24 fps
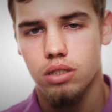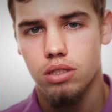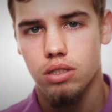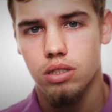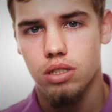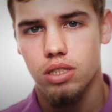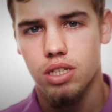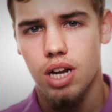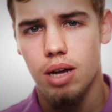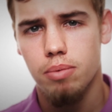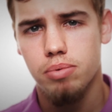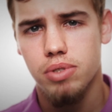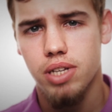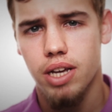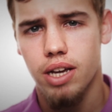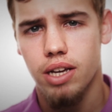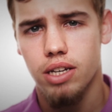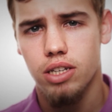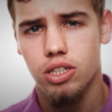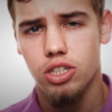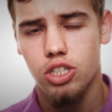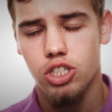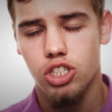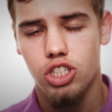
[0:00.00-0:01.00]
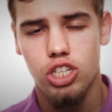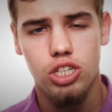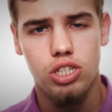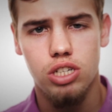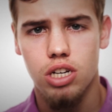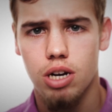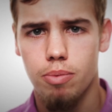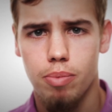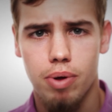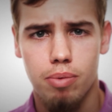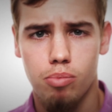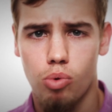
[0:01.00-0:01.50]
Stop saying she
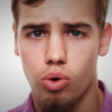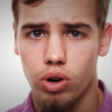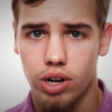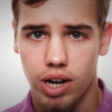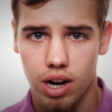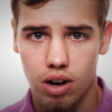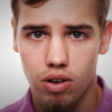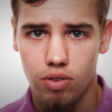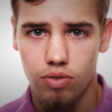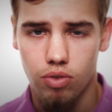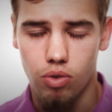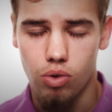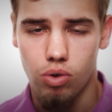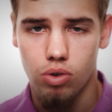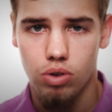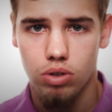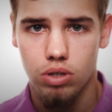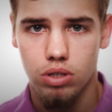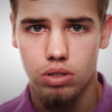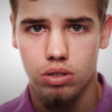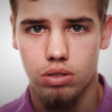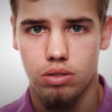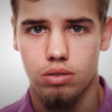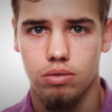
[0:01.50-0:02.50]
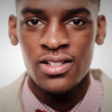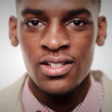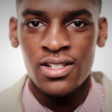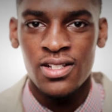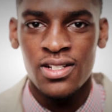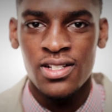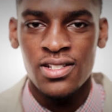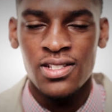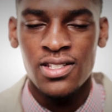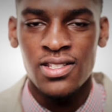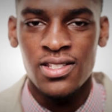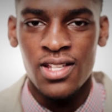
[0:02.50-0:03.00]
should have been more careful.
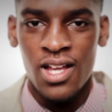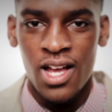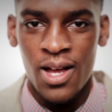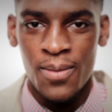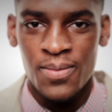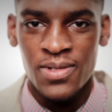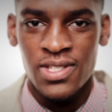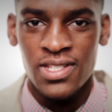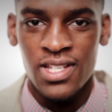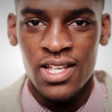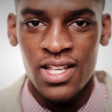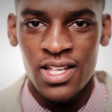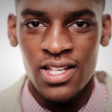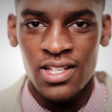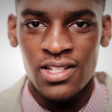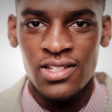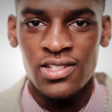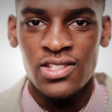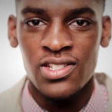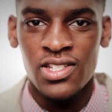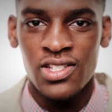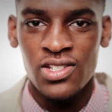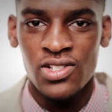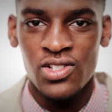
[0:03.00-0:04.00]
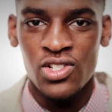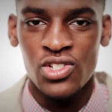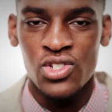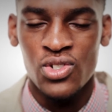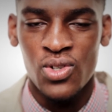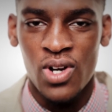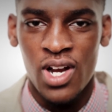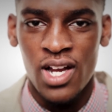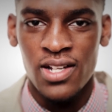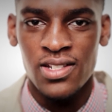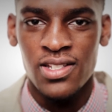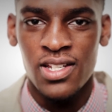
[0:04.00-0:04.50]
Stop saying she's just
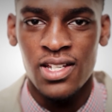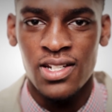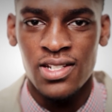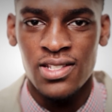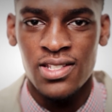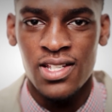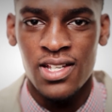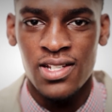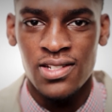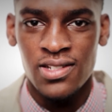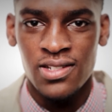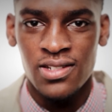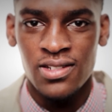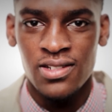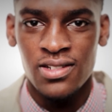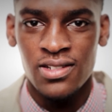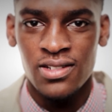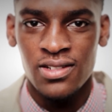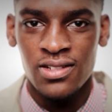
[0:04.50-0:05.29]
trying to get attention.